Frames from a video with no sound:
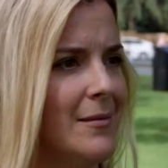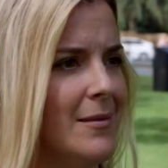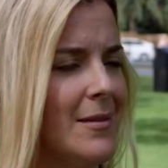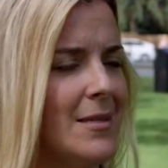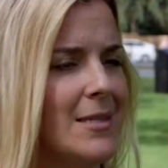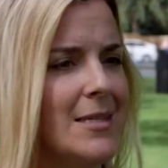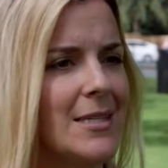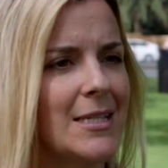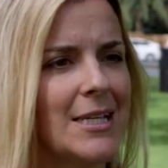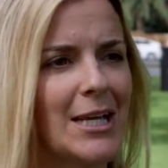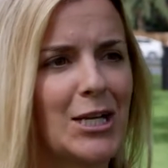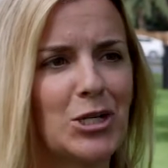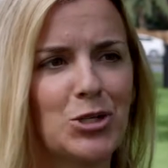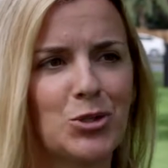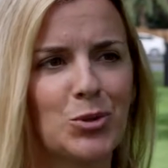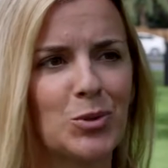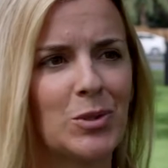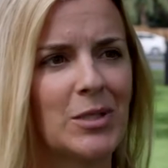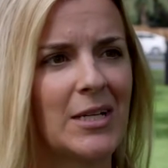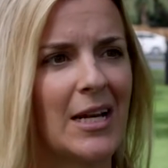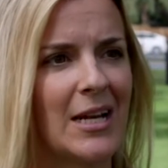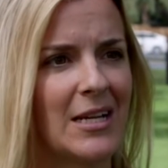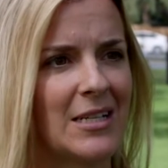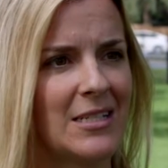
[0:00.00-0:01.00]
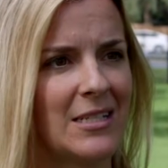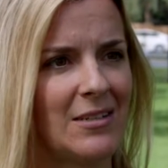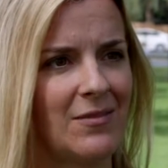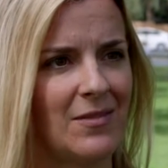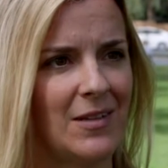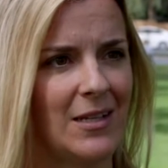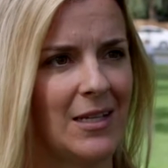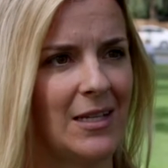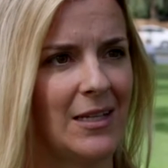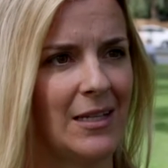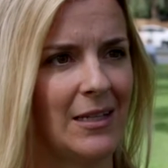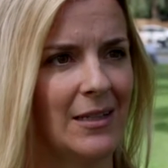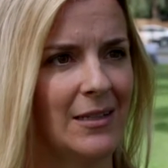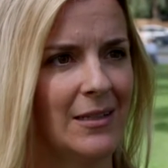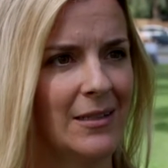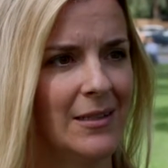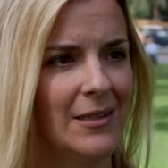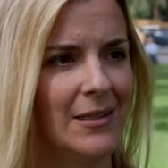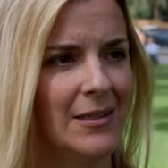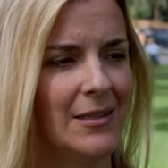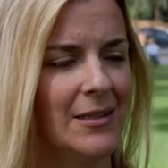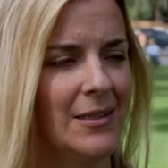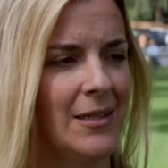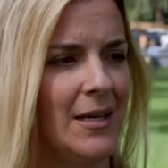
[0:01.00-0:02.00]
scheduled activity.
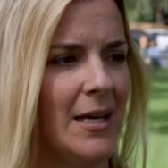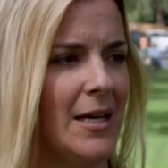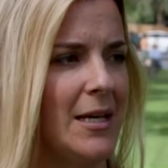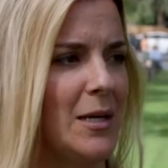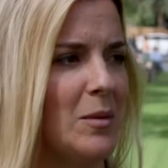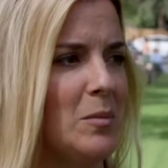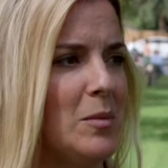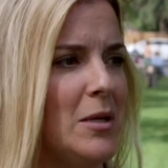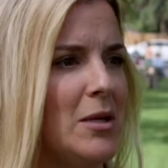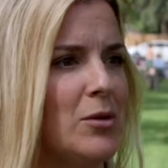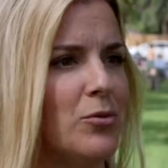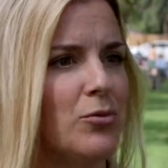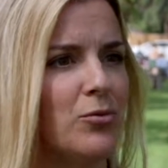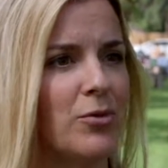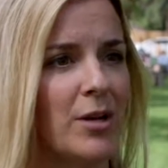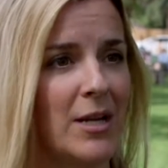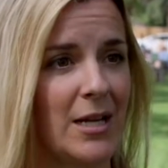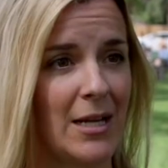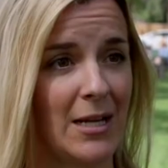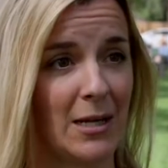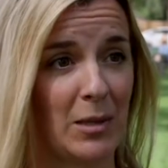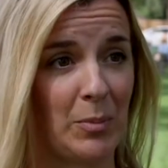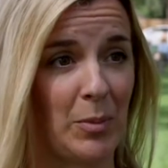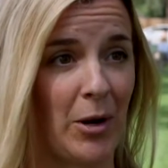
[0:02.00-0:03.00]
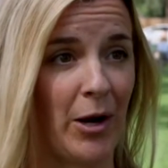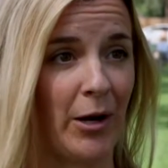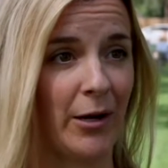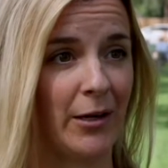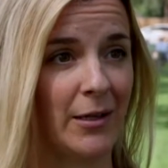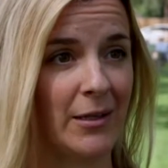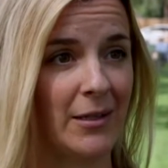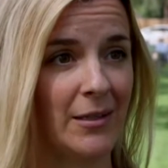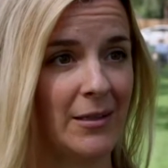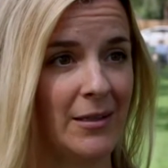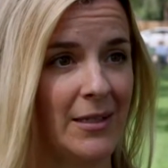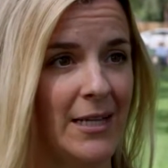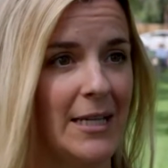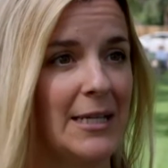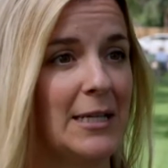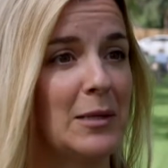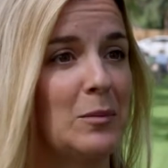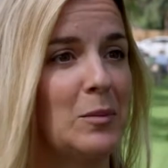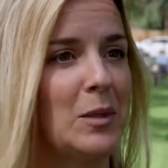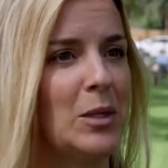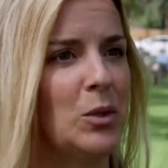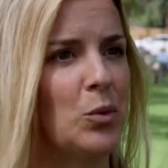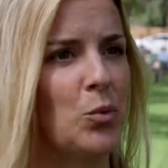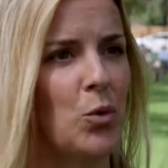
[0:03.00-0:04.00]
It can be running in a park. It
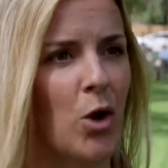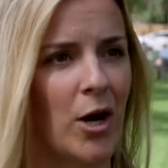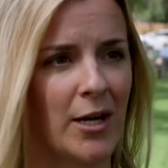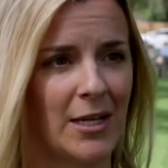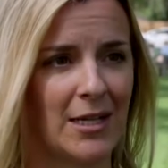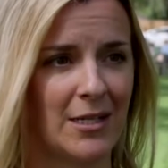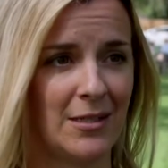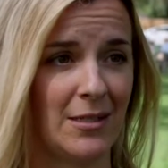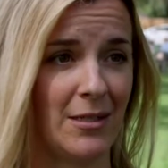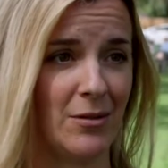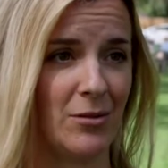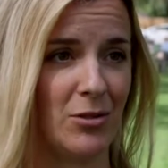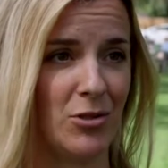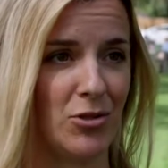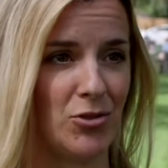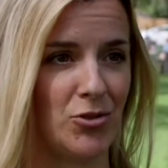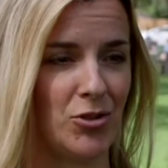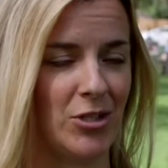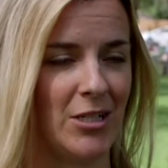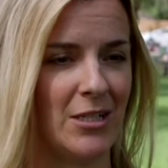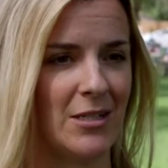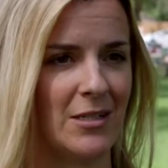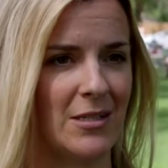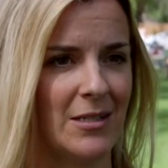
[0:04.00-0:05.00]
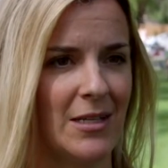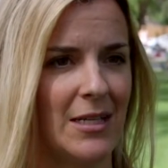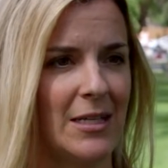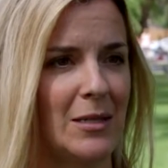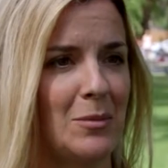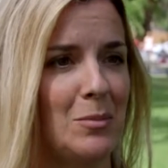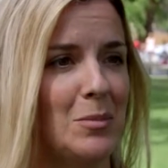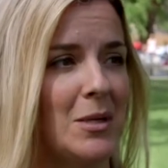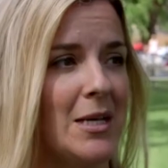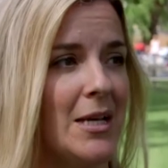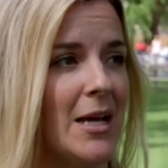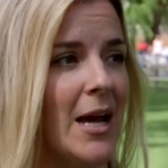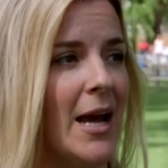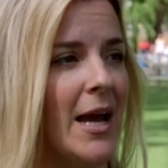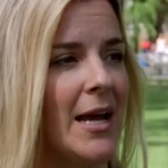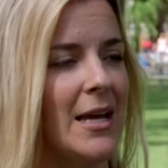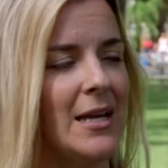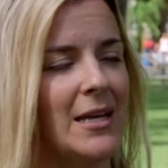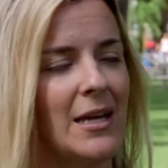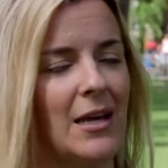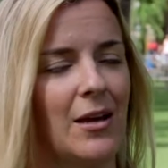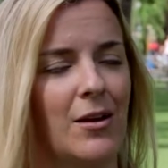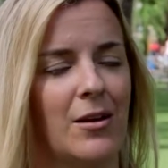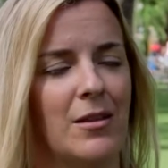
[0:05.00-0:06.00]
can be walking down the street. It can be
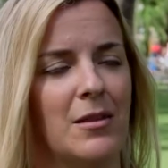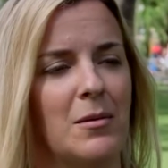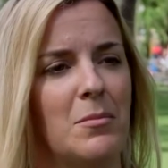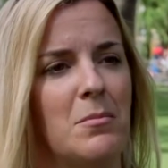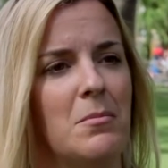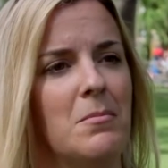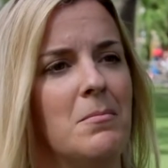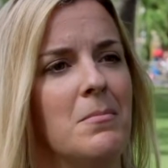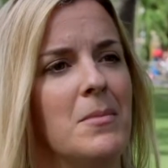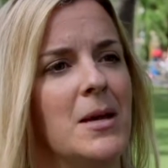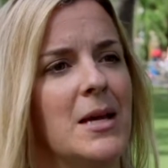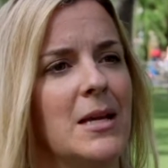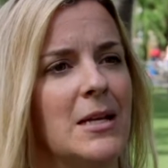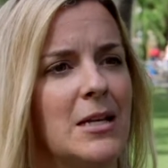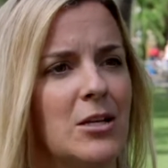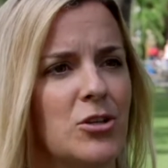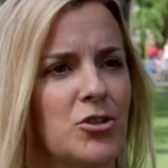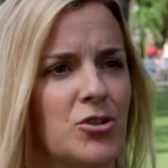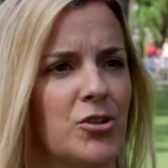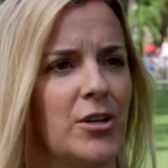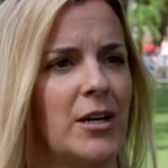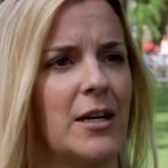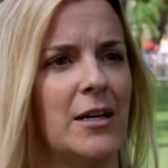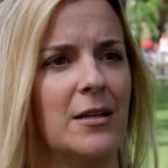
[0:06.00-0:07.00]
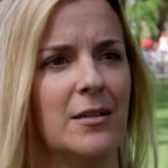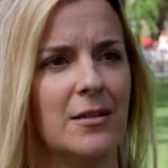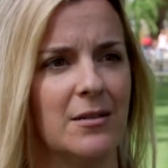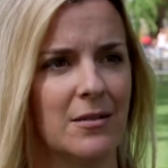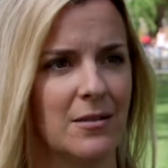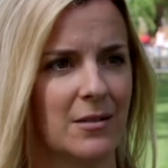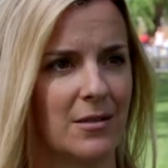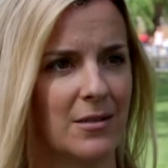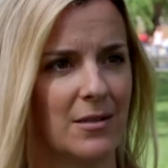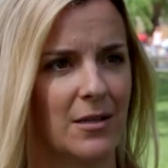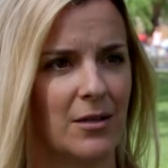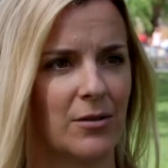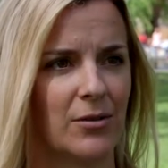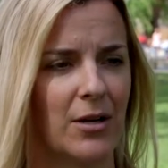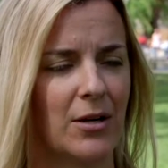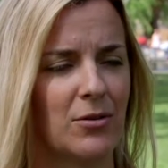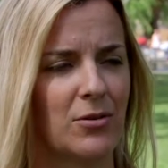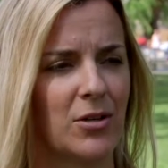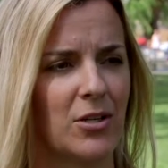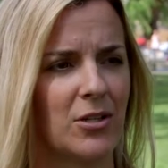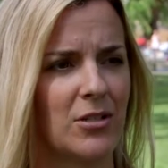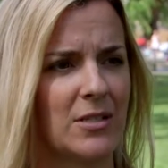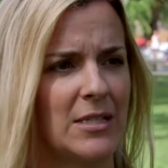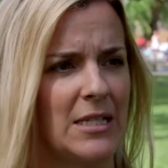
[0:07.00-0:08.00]
hiking on the many trails
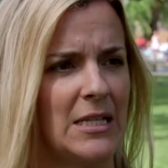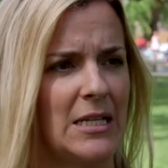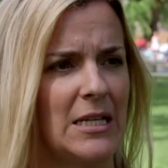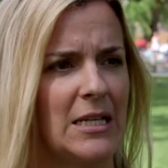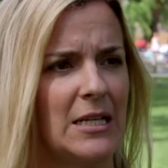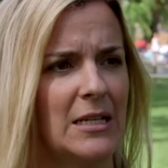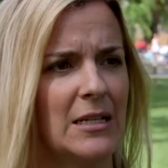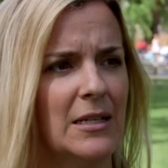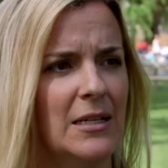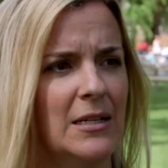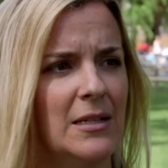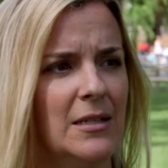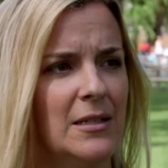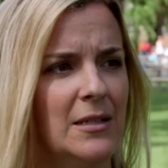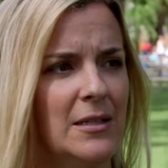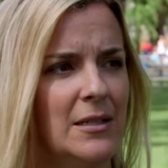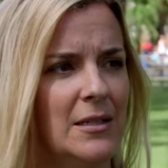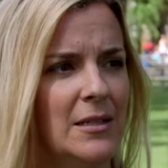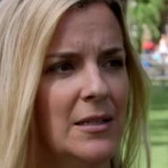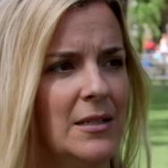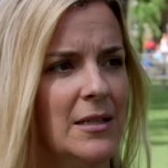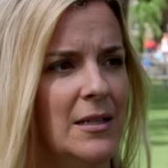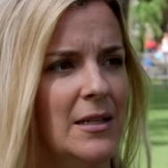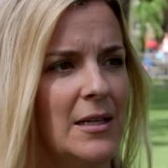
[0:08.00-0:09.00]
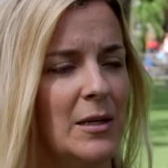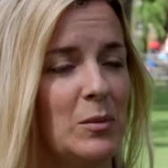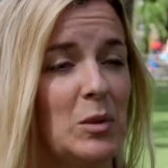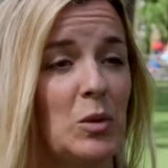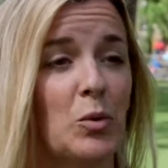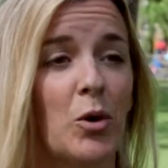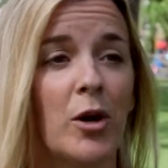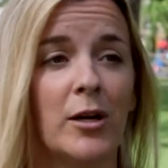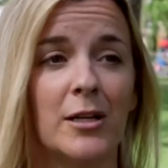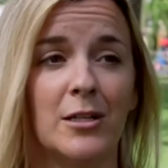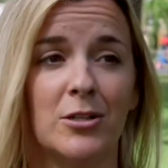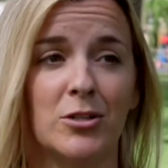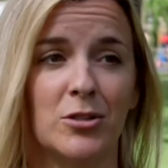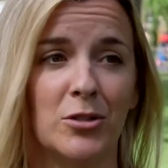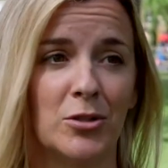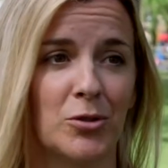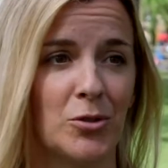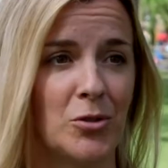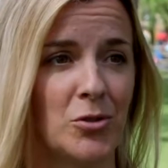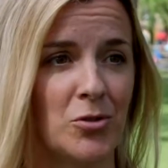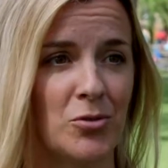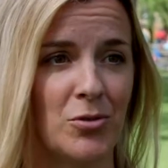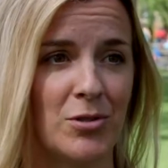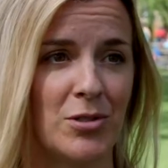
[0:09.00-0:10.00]
around our city. You can be walking to the
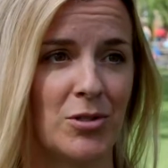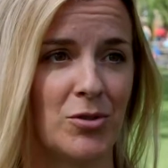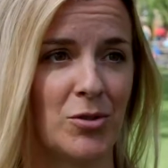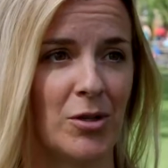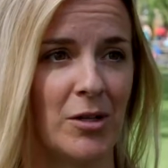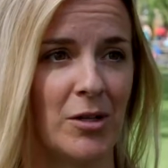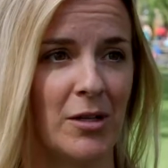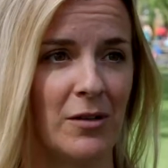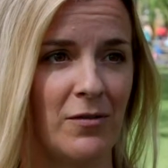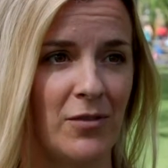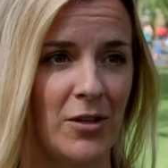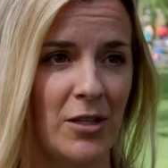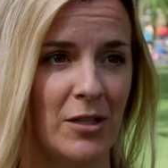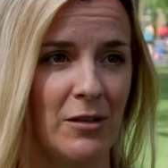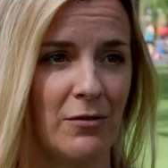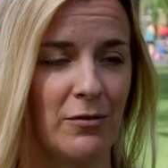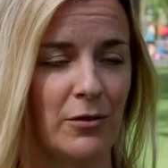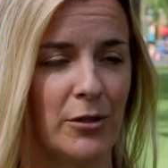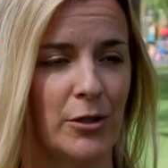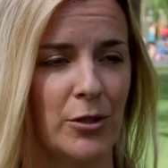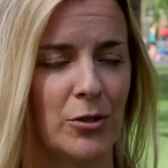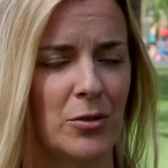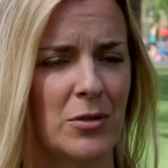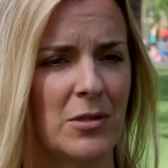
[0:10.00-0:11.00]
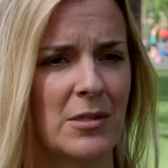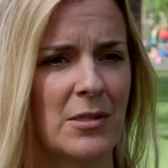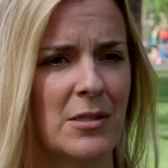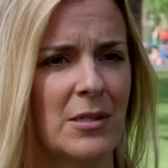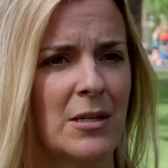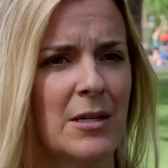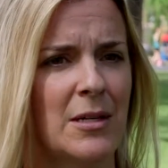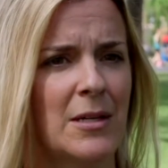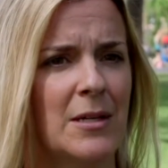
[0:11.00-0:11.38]
grocery store if you live close.